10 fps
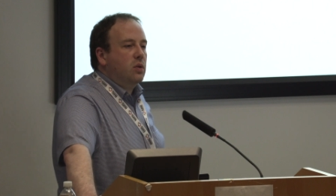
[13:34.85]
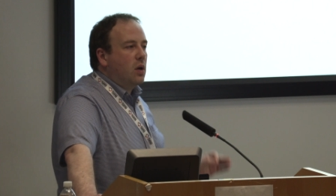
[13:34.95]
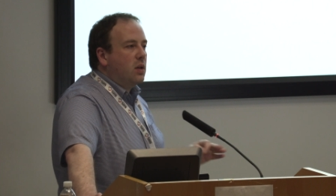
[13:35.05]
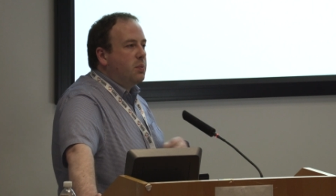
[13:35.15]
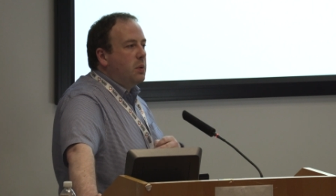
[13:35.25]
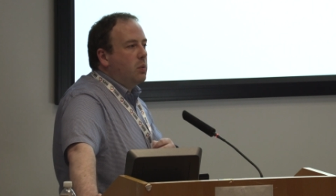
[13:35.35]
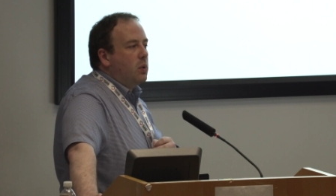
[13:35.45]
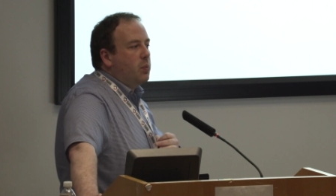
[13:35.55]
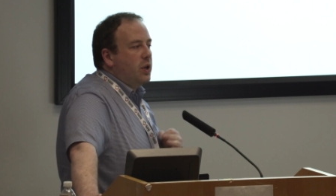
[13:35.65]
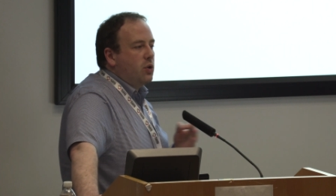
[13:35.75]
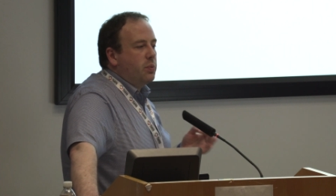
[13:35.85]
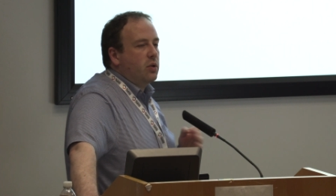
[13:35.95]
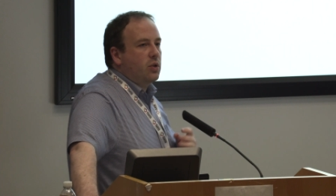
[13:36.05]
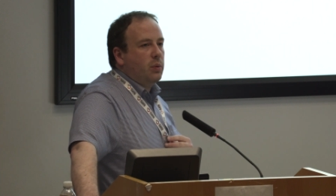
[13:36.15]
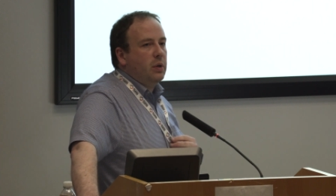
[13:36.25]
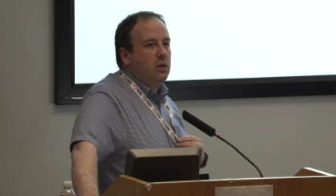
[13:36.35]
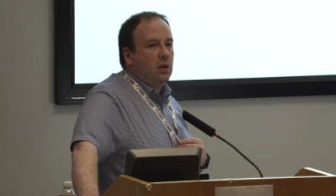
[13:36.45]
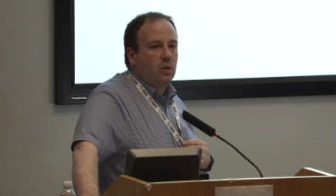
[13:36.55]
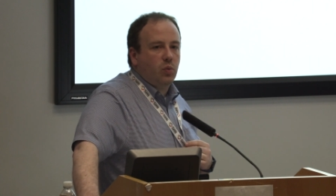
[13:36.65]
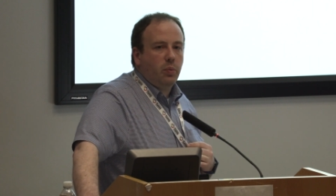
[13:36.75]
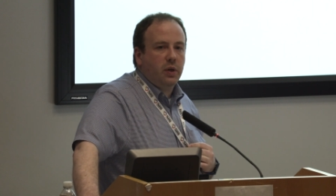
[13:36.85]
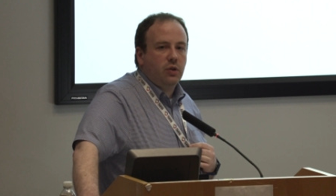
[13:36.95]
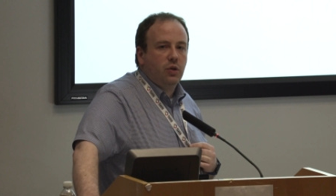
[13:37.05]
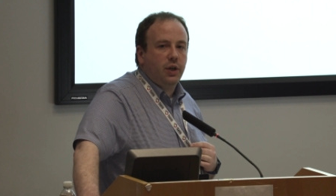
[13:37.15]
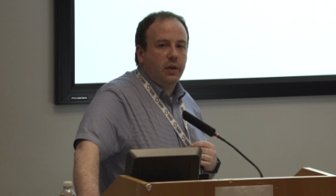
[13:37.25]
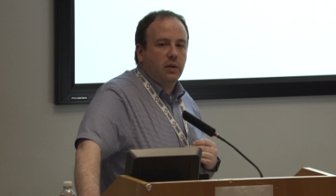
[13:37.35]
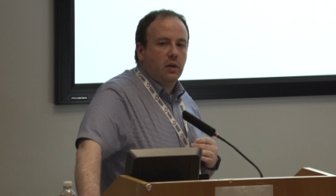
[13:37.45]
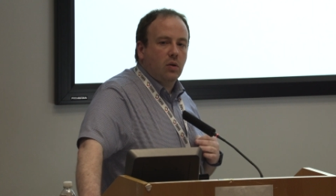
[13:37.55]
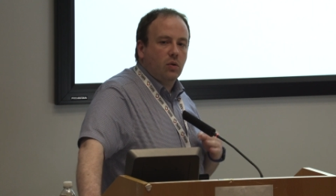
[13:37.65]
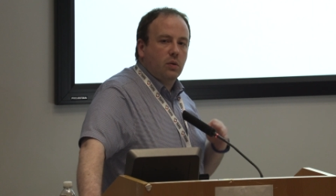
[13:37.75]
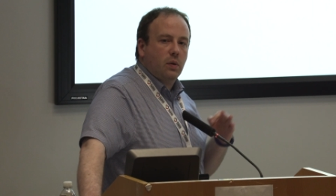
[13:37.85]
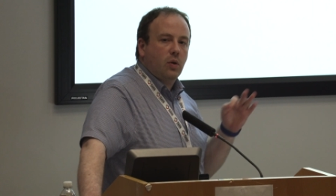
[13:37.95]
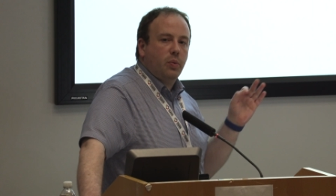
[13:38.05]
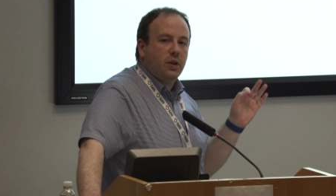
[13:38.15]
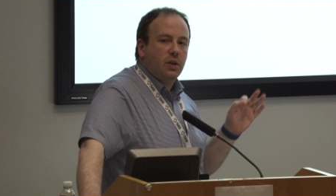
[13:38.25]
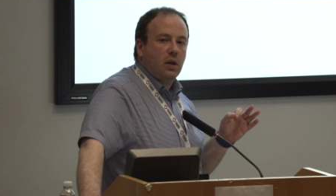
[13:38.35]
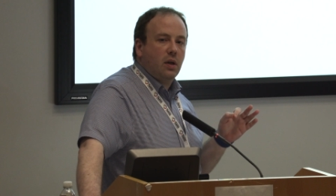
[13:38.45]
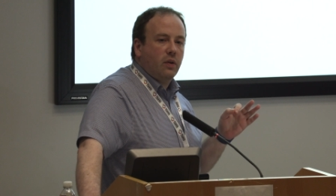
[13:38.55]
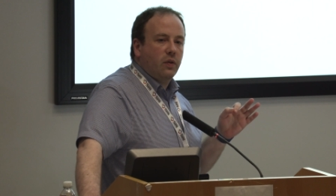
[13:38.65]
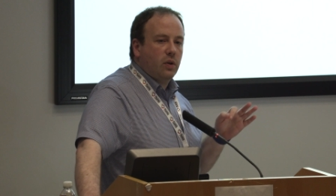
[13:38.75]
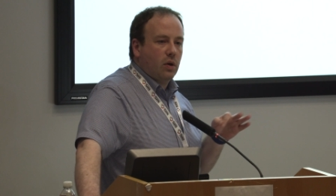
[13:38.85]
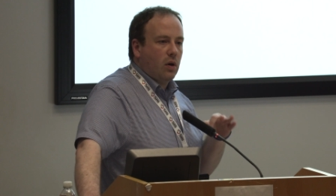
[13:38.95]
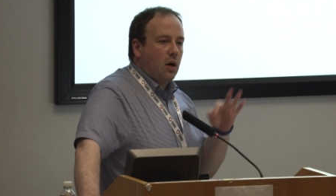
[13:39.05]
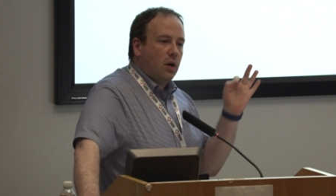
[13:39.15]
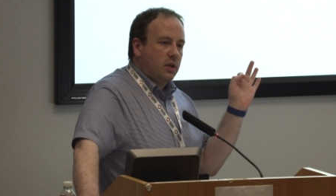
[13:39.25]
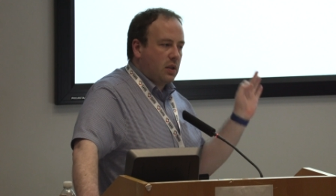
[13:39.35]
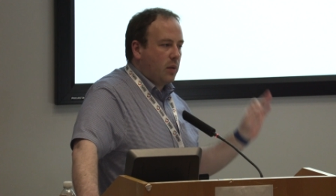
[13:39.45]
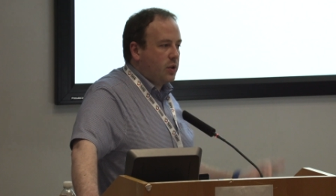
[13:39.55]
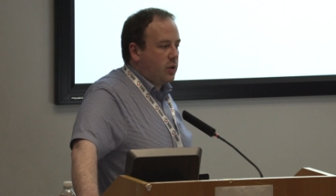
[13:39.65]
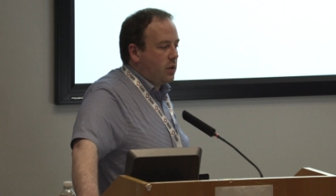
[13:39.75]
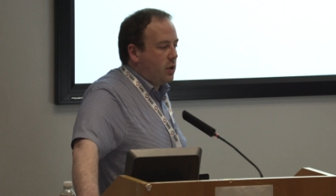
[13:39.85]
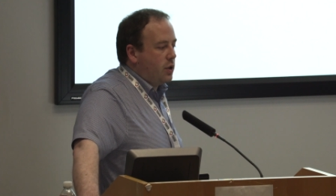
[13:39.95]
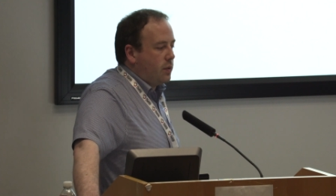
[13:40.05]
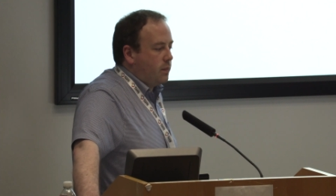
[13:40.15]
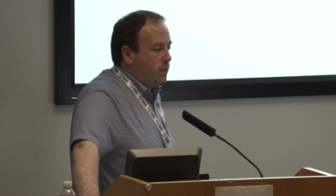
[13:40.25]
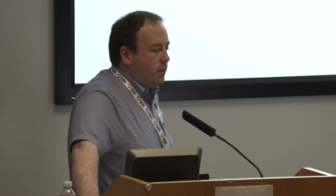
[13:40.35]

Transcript: So lots of people will pitch up to their GP to get their blood pressure checked. They'll go to an outpatient clinic for their long-established condition.